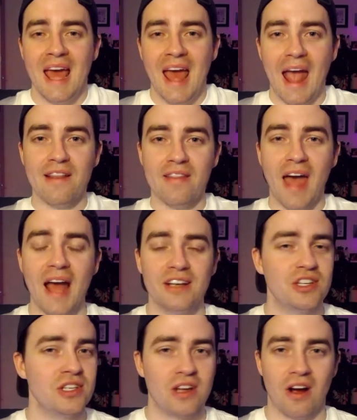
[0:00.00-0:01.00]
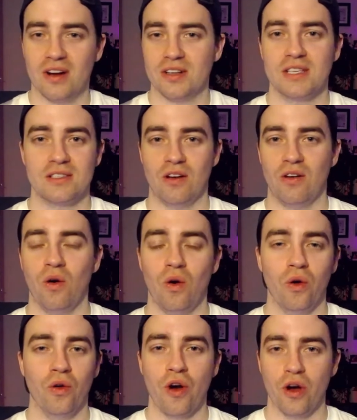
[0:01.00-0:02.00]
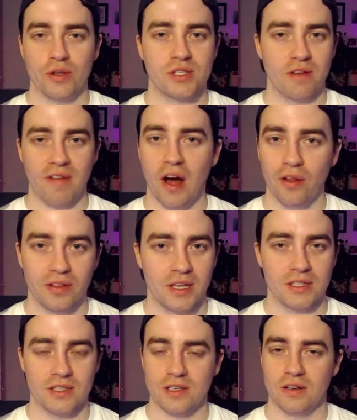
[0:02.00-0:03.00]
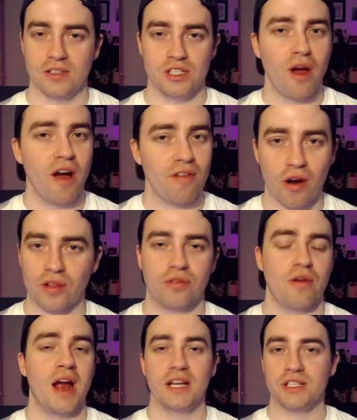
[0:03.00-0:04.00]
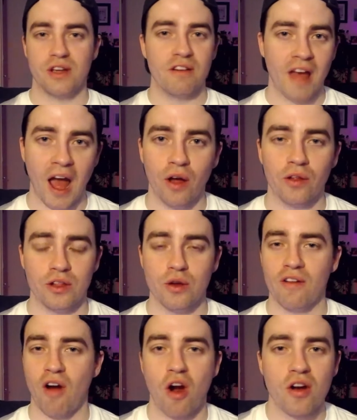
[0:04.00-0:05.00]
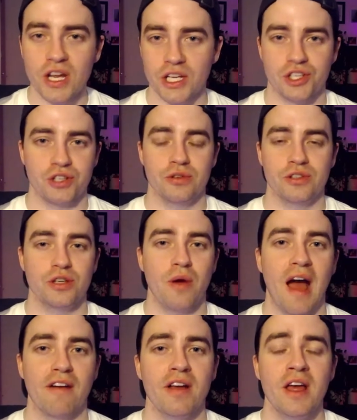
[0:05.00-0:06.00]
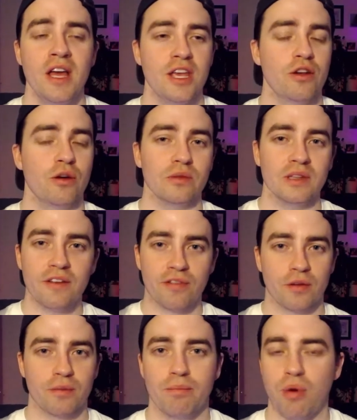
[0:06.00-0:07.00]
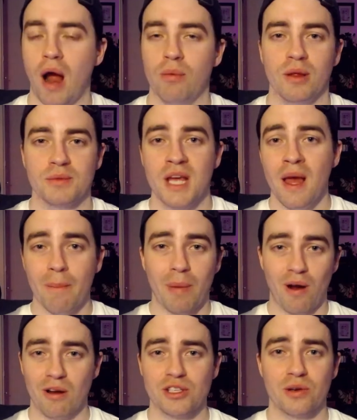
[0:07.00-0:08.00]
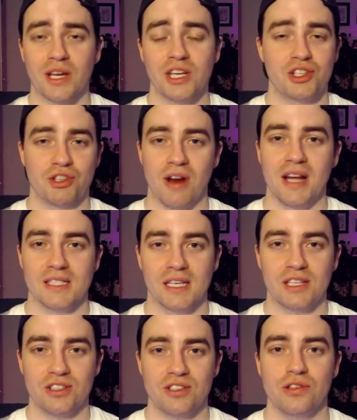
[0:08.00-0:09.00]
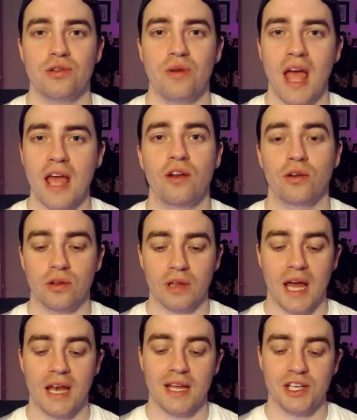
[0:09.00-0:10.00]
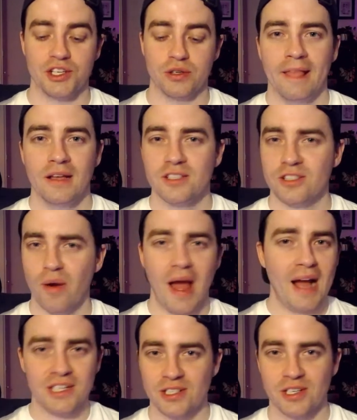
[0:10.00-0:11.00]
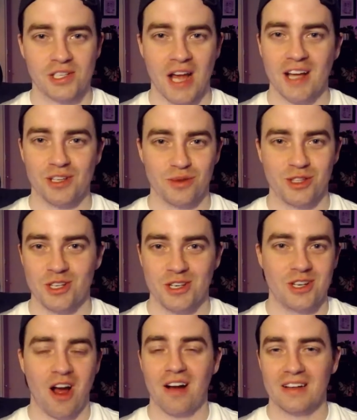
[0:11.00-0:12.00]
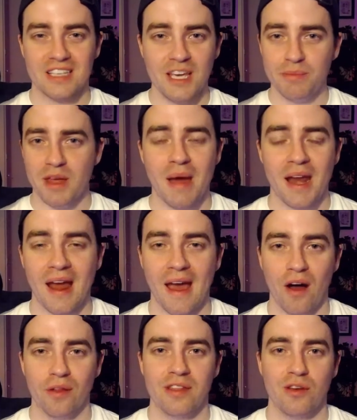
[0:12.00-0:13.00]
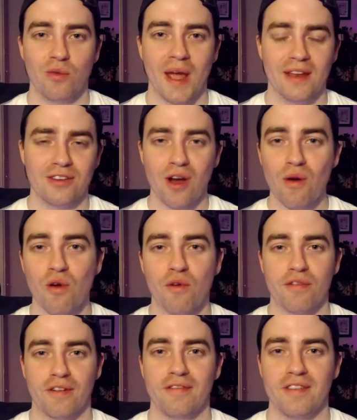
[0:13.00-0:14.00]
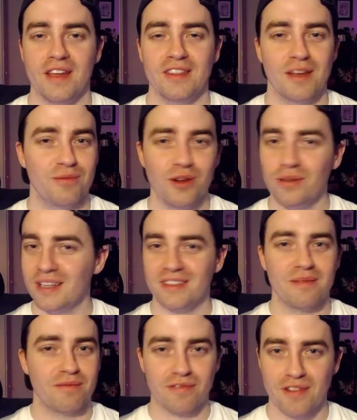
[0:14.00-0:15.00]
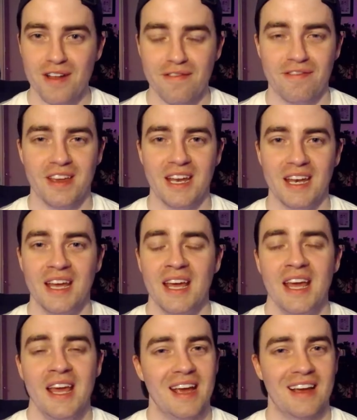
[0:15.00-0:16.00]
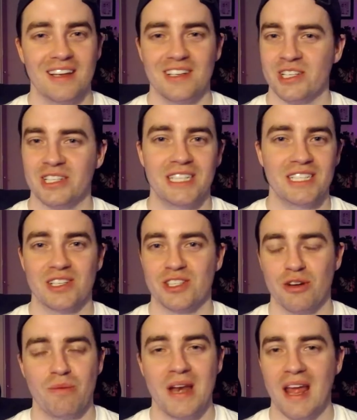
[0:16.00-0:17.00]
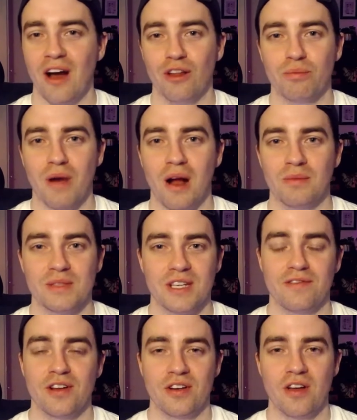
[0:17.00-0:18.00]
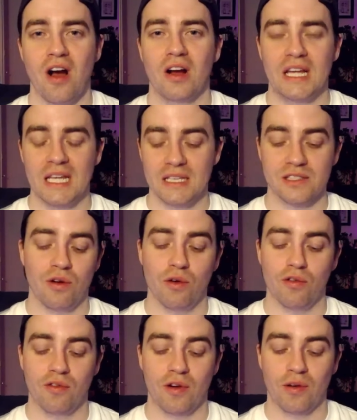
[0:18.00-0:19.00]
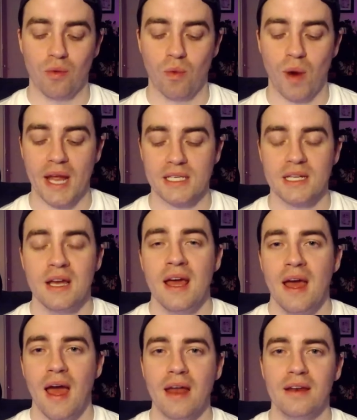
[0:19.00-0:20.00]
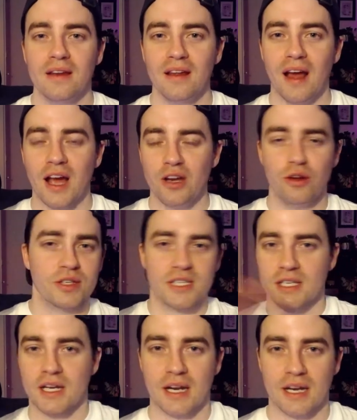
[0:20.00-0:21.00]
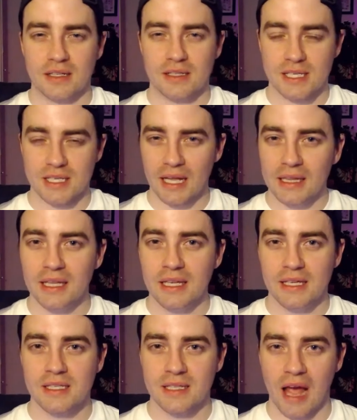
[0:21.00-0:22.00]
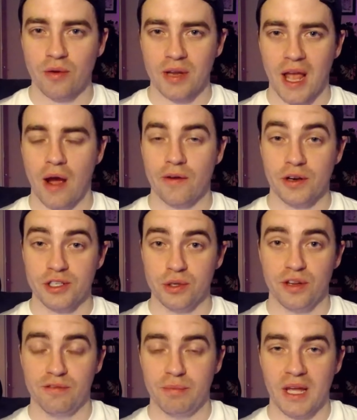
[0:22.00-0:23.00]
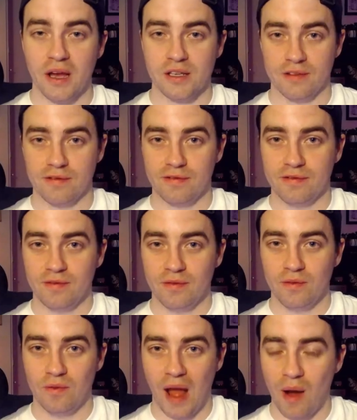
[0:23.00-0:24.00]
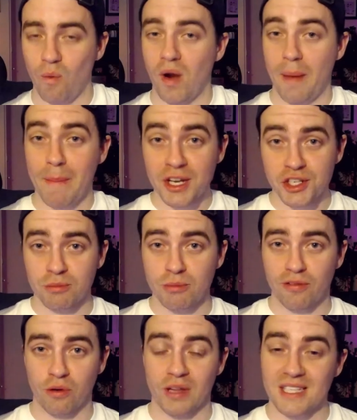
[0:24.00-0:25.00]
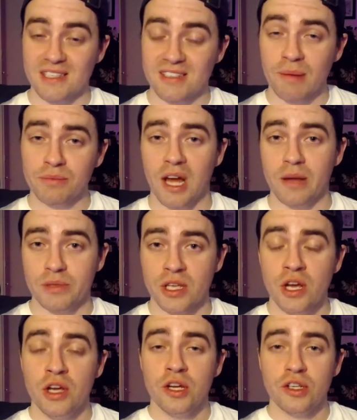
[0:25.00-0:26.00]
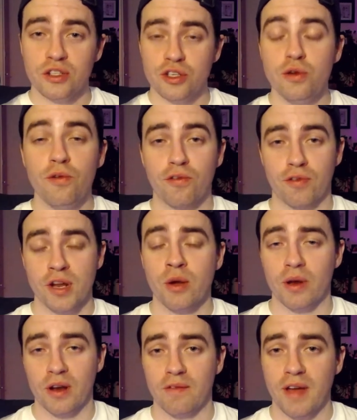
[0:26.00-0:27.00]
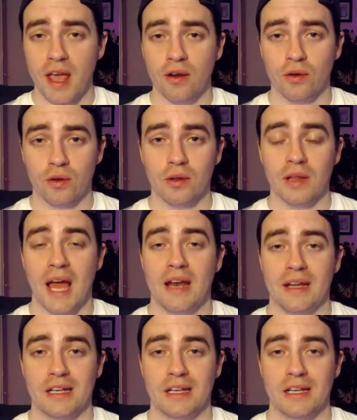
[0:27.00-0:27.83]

And that just causes a whole host of health concerns. You have arthritis, you have heart issues, you have, you know, liver problems, but also it can translate to anal gland issues. So exercise with your dog, keep them at a healthy weight, don't overfeed them, don't let them free feed. It can just lead to so many health problems if your dog is overweight. And I know this is going to slightly sound counterintuitive because of what I mentioned before, that sometimes too frequent of anal gland